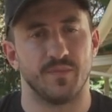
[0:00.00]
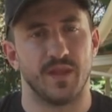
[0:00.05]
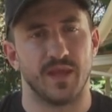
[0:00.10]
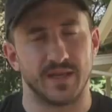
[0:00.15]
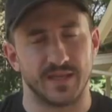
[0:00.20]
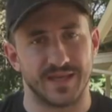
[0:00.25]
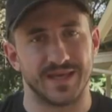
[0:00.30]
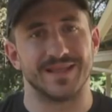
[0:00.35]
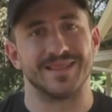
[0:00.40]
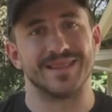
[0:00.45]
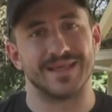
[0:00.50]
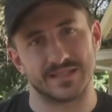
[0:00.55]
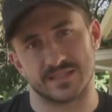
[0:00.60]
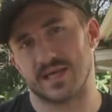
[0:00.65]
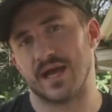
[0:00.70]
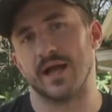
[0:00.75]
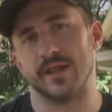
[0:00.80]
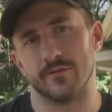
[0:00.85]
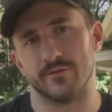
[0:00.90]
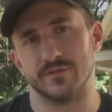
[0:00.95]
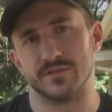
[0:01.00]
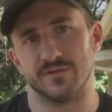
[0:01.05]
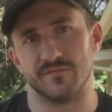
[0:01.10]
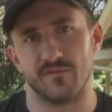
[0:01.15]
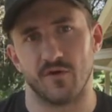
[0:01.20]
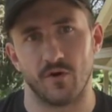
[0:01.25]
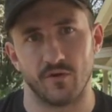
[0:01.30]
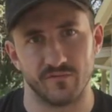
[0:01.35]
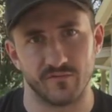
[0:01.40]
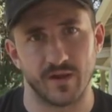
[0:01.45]
and get less calories
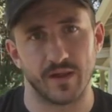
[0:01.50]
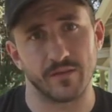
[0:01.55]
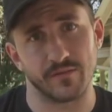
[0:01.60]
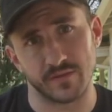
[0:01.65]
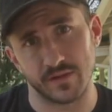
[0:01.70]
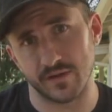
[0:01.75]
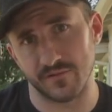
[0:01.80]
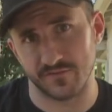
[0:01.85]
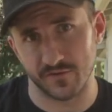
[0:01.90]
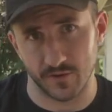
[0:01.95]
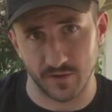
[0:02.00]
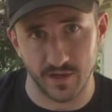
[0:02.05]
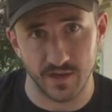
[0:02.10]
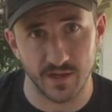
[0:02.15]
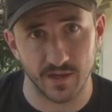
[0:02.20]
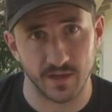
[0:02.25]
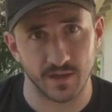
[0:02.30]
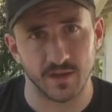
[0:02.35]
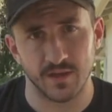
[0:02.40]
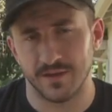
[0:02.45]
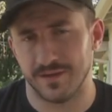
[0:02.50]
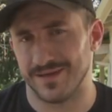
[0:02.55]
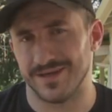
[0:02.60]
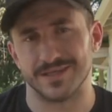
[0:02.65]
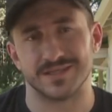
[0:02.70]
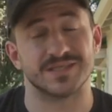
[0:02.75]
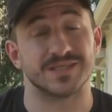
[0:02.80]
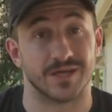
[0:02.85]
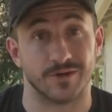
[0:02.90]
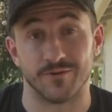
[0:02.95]
involved rather than if you're eating uh,
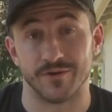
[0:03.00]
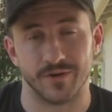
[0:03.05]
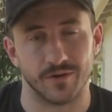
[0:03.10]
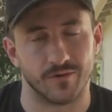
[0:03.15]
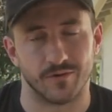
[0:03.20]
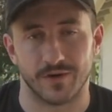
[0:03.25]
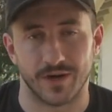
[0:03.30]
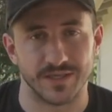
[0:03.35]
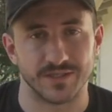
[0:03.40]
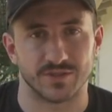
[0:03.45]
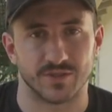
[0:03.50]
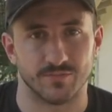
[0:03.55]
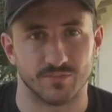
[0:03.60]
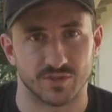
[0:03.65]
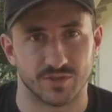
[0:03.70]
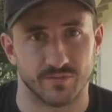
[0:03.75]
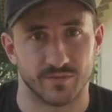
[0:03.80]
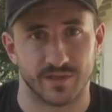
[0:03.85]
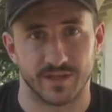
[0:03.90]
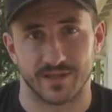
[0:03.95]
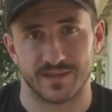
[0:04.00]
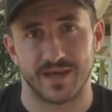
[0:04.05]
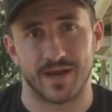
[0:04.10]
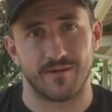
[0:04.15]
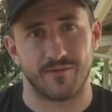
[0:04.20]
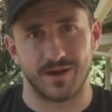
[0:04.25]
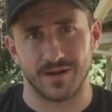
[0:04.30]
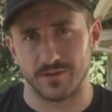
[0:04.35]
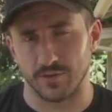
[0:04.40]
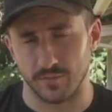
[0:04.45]
cereal or ice cream or something like that, right?